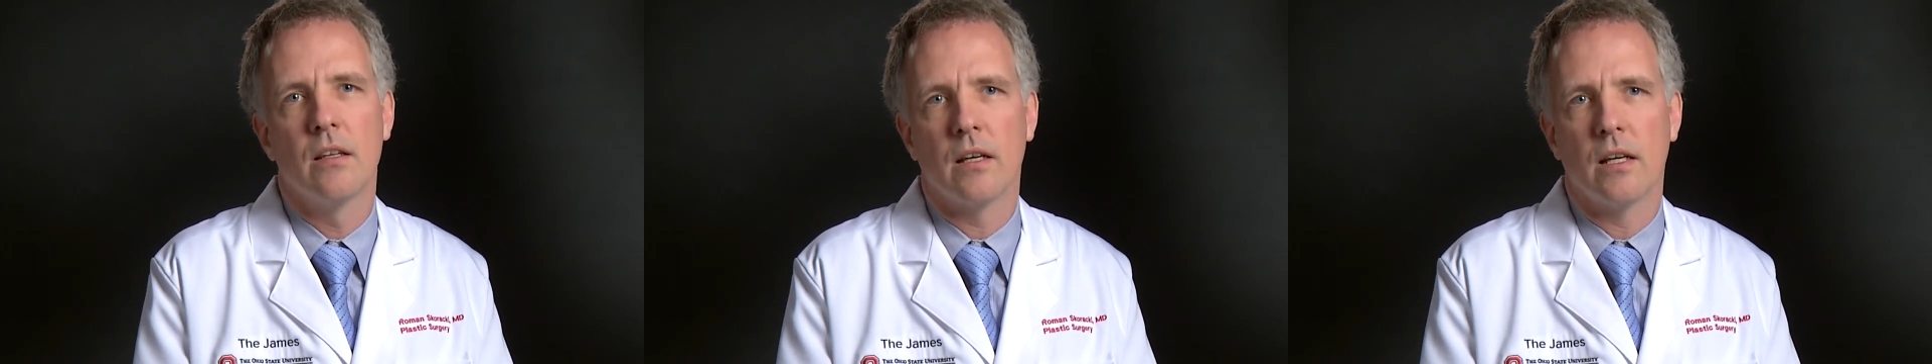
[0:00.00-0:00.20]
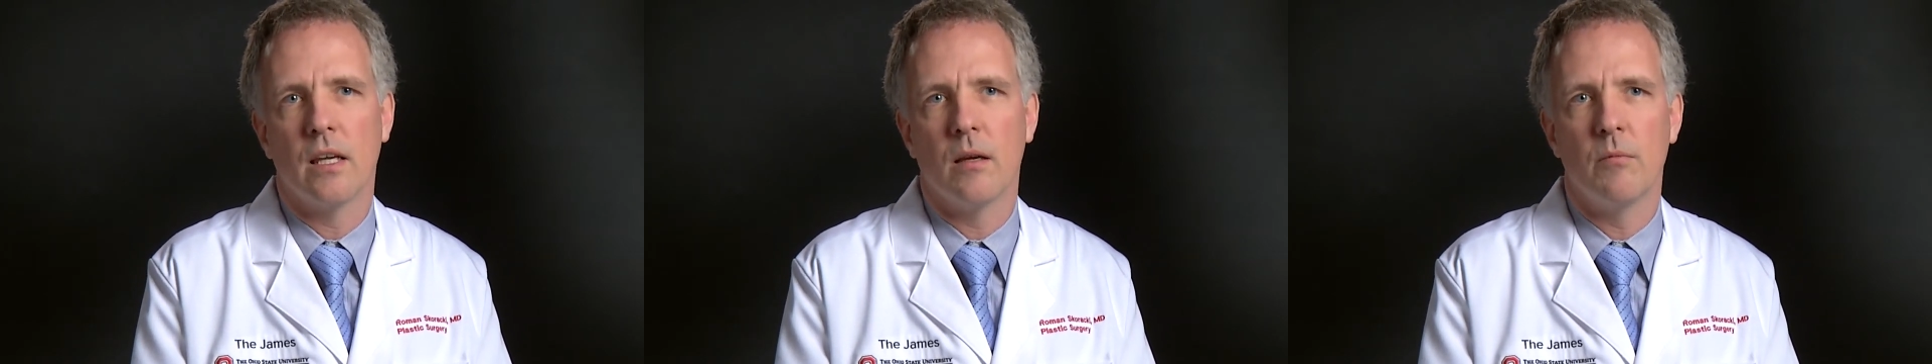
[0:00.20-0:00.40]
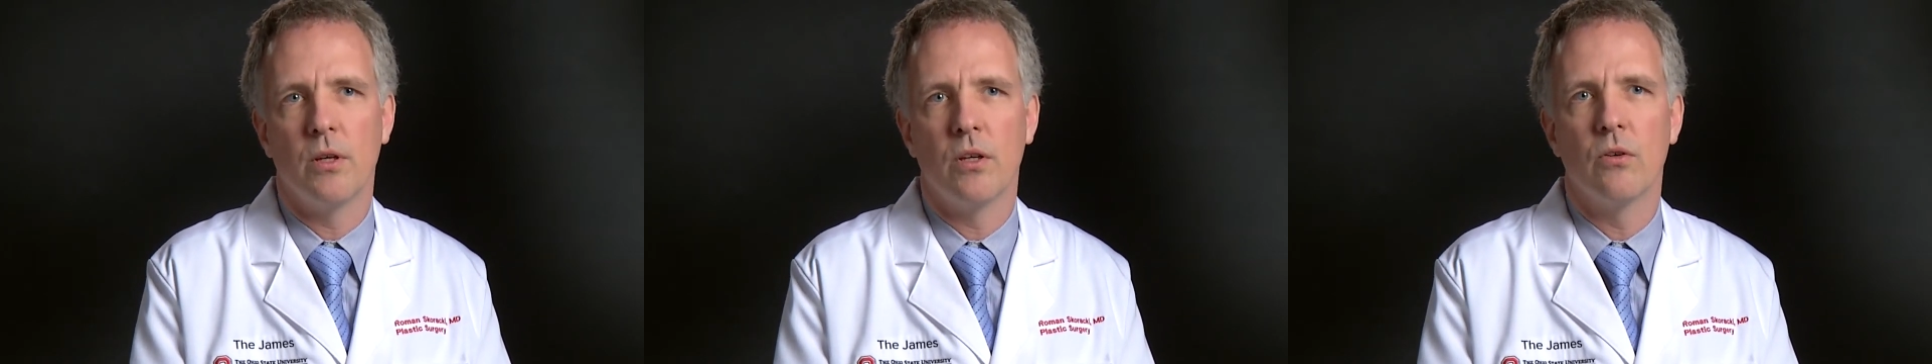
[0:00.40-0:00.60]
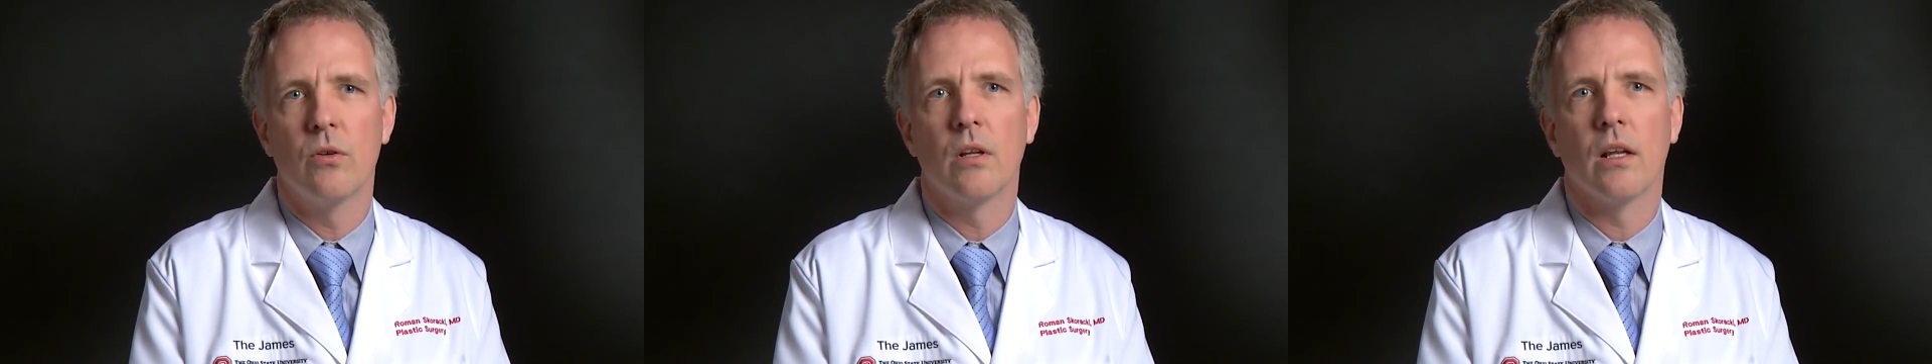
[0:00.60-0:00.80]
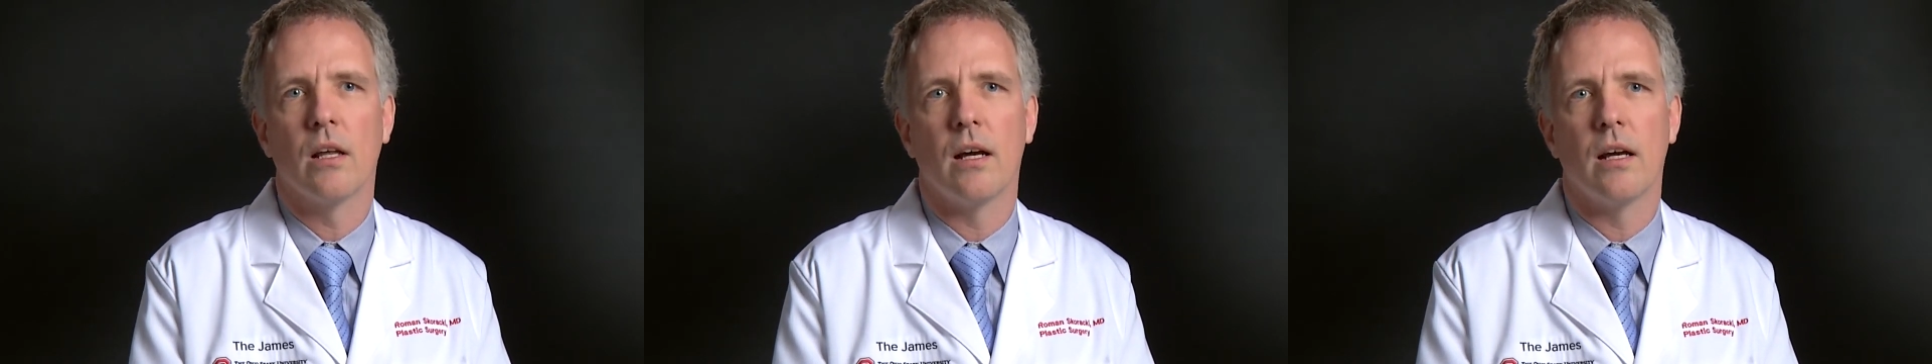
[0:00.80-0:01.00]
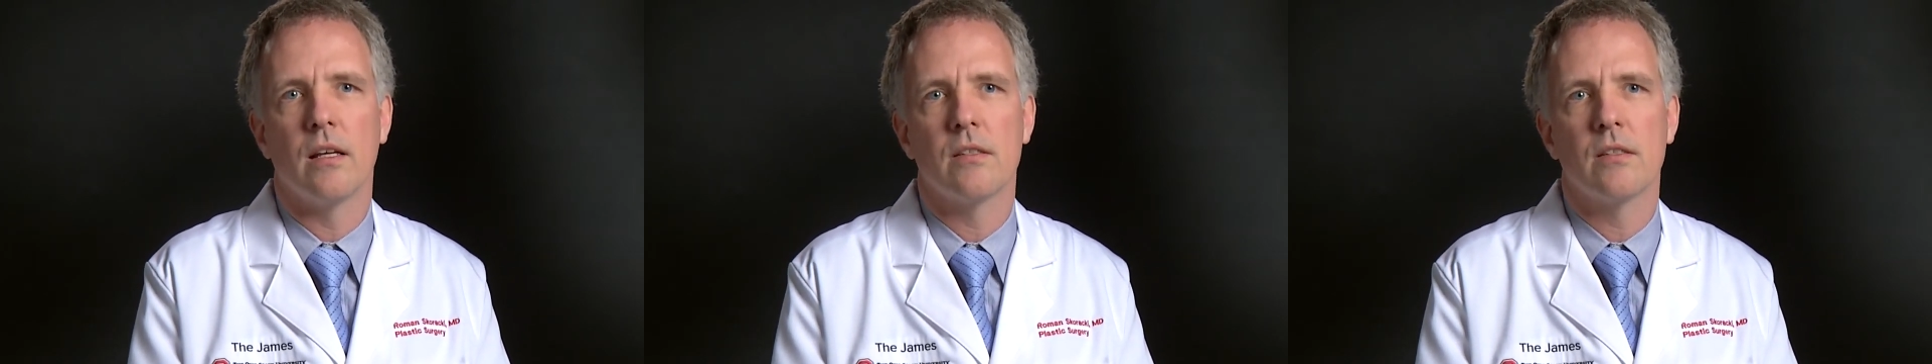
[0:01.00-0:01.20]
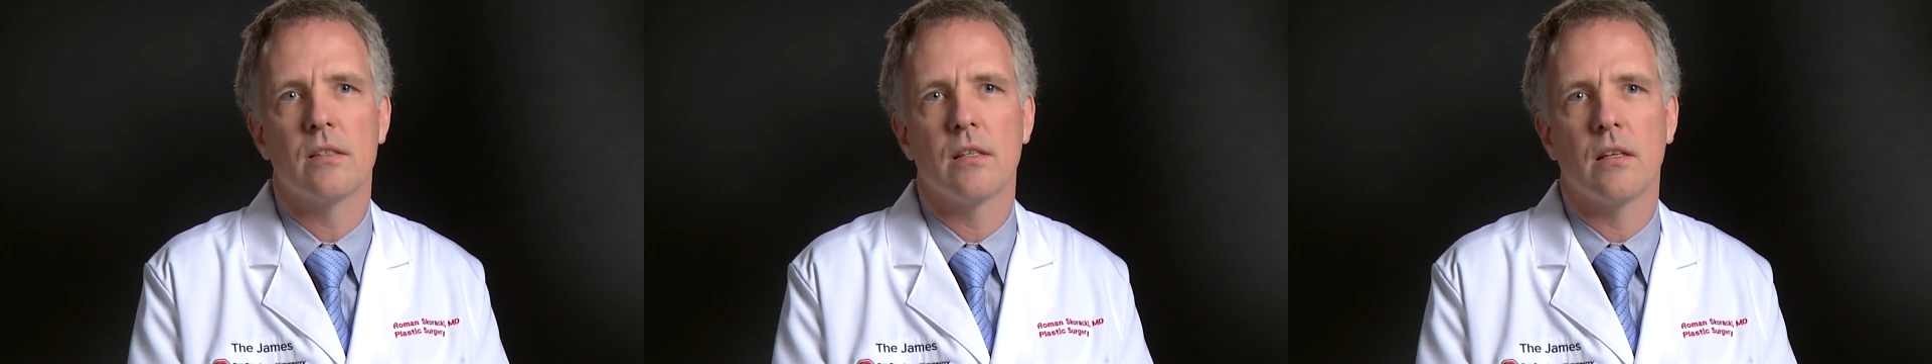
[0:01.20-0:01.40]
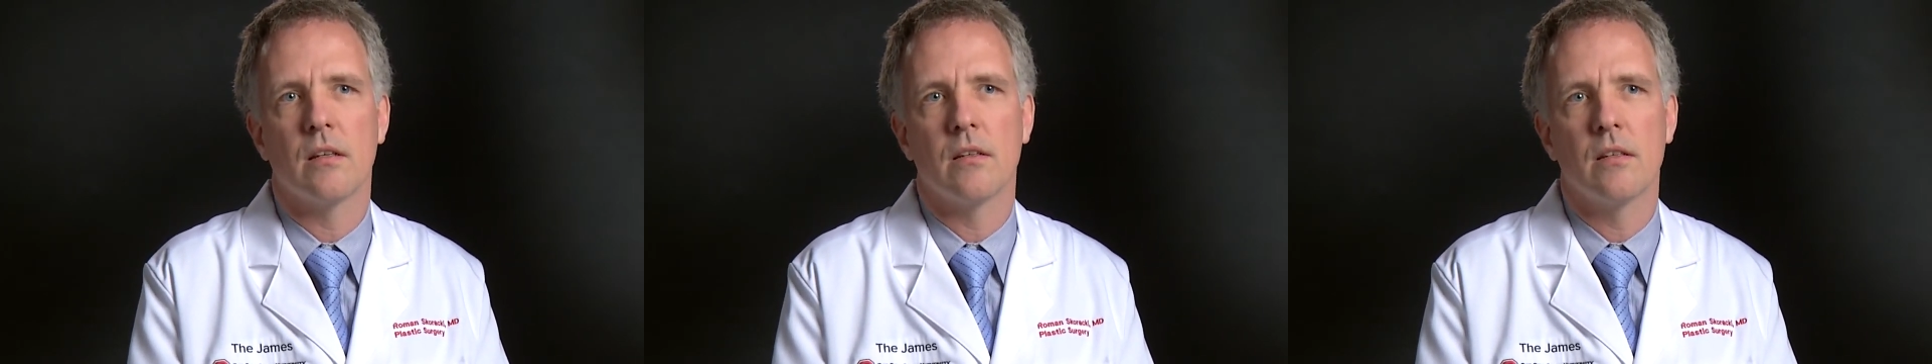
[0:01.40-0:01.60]
that can be
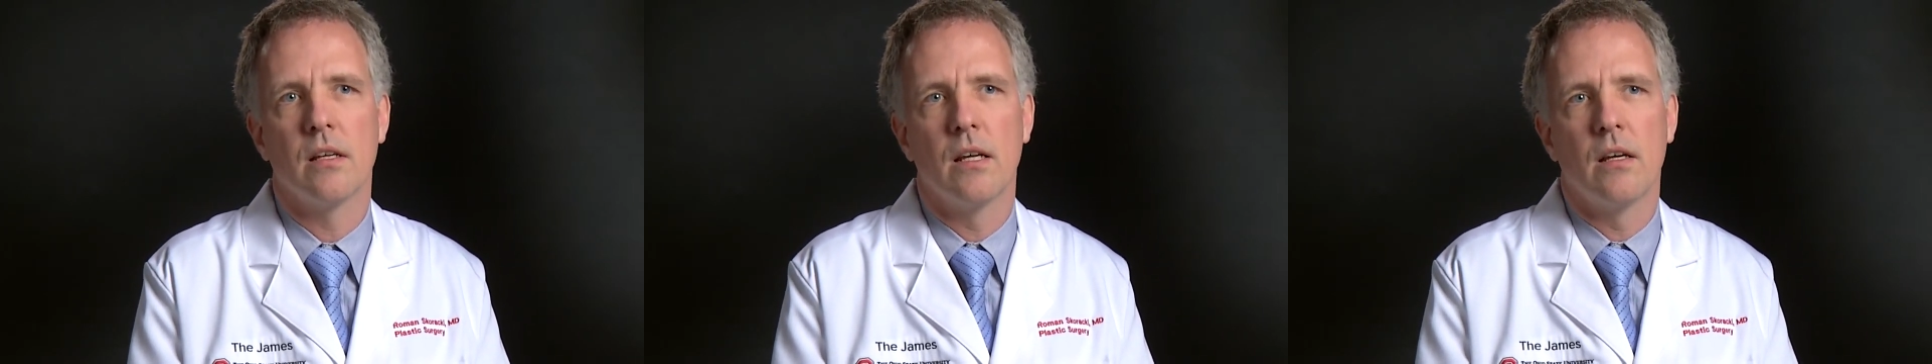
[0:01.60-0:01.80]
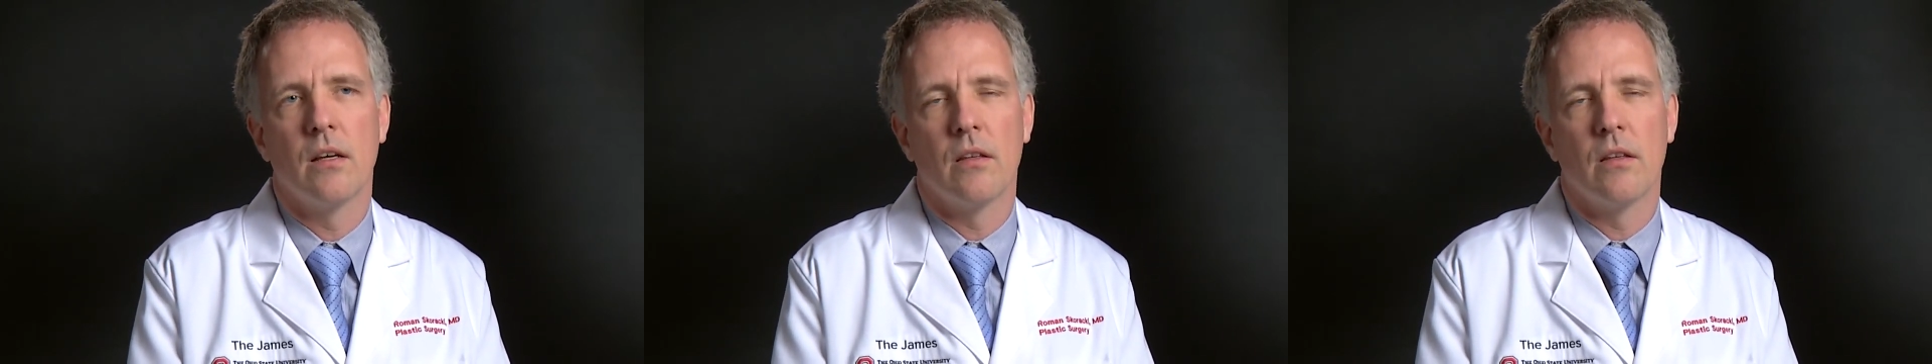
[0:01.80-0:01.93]
utilized and